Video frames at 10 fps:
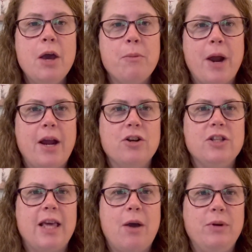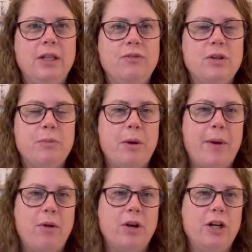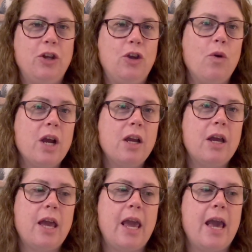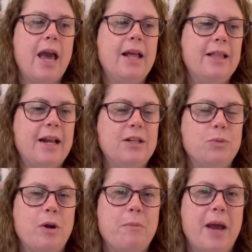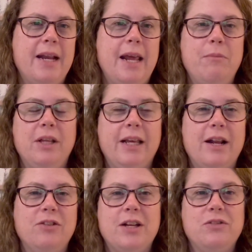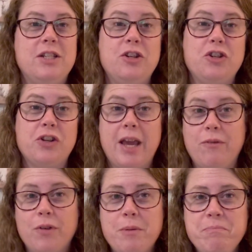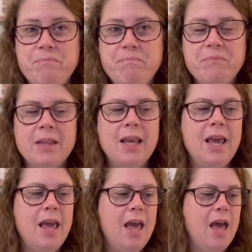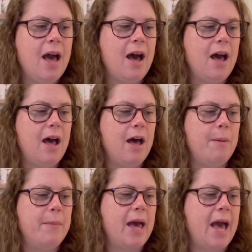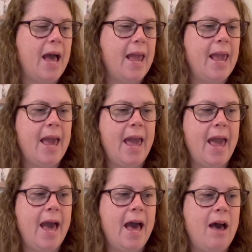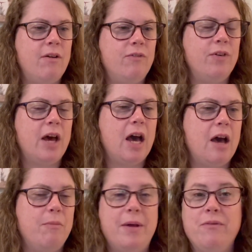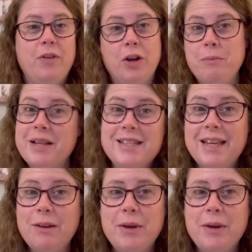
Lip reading: Prior to that, we lived in Palmyra, New York, and that is where my name, the Canal Town Stitcher, came from. I have been very busy.